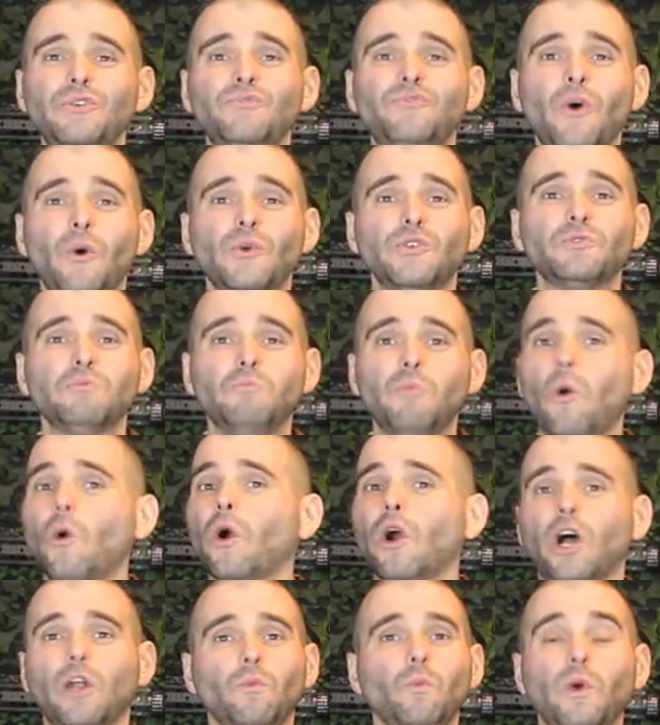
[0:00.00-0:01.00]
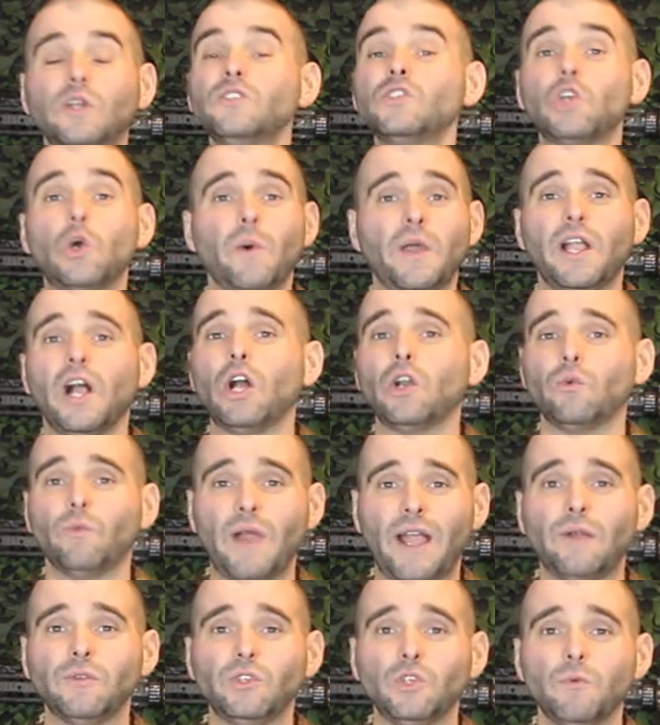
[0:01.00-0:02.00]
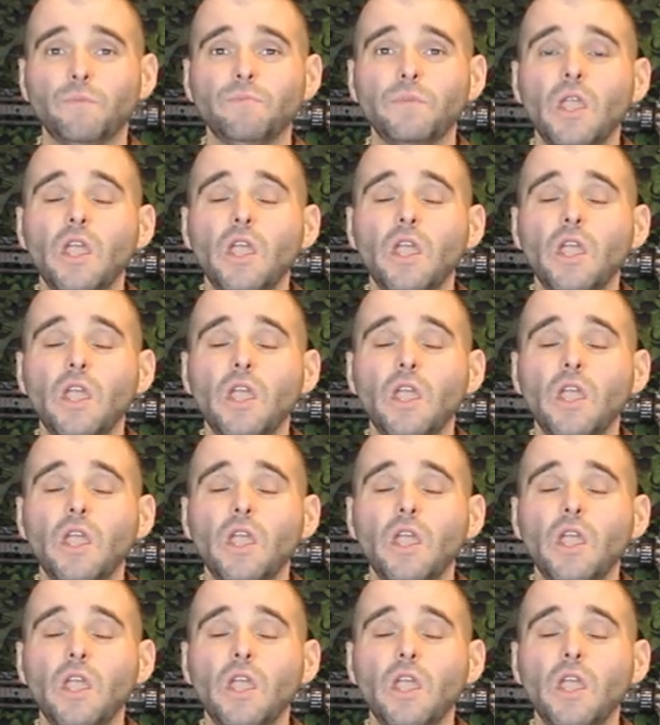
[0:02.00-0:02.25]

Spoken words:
focus more on what's going on around you.